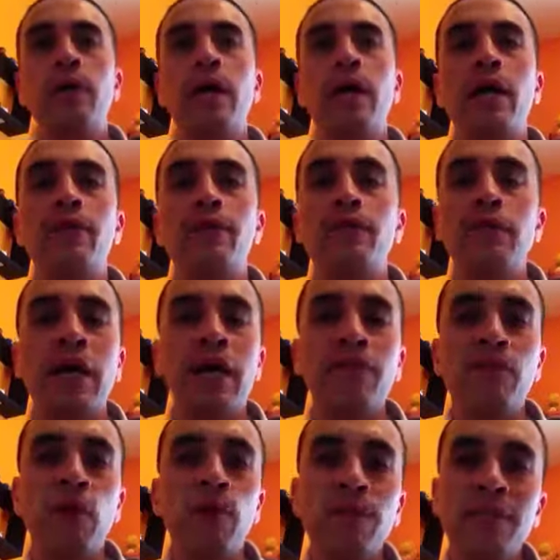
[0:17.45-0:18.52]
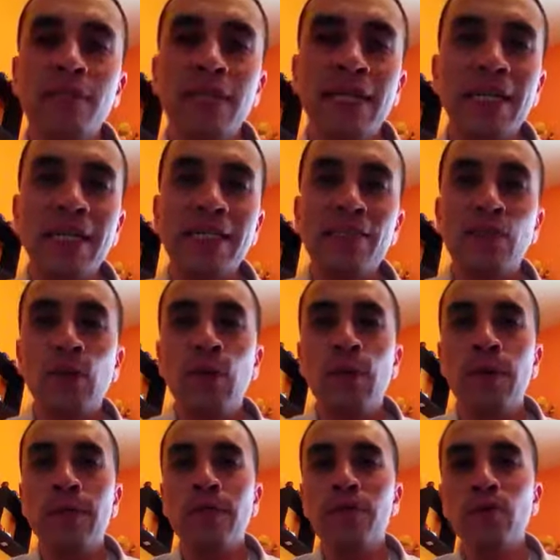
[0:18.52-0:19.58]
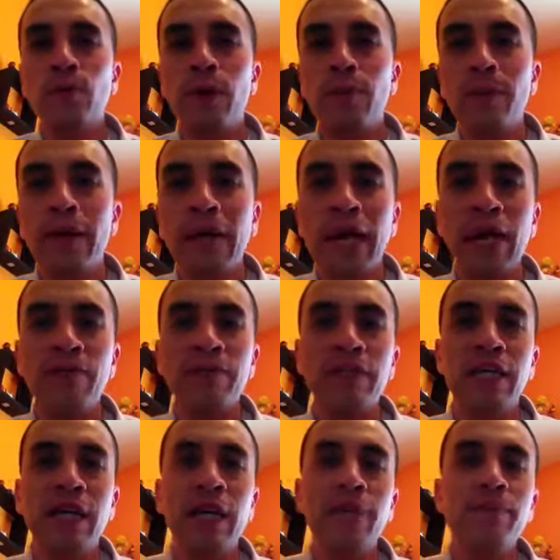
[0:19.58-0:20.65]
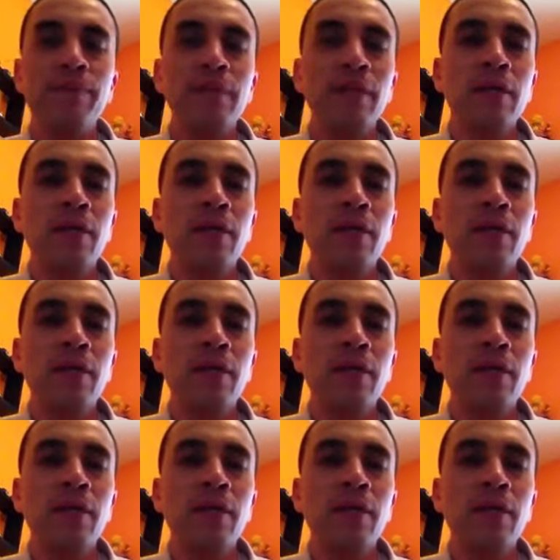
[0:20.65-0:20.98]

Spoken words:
I've kind of always collected toys throughout my lifetime.